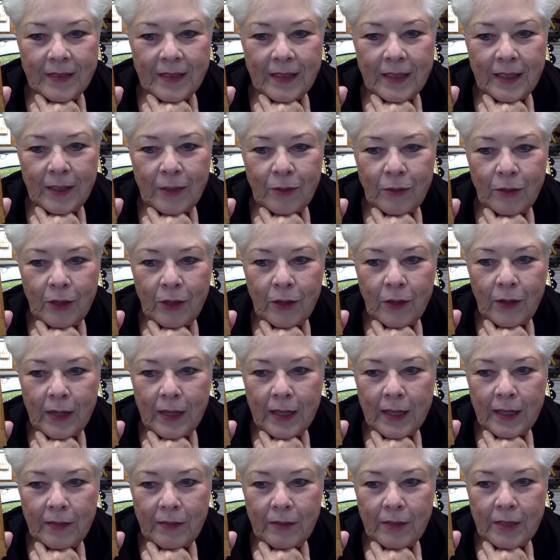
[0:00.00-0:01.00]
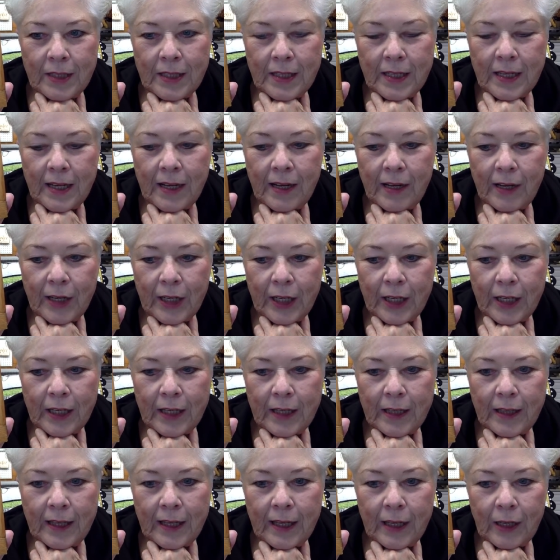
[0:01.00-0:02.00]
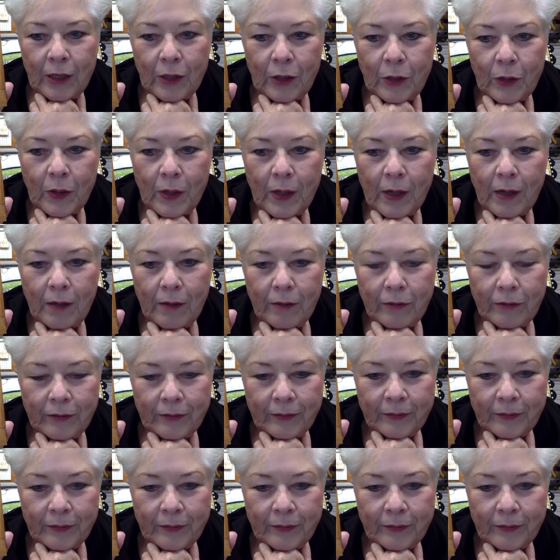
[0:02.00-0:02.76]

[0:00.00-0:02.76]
don't know, I'll have to see how I can get that glue off.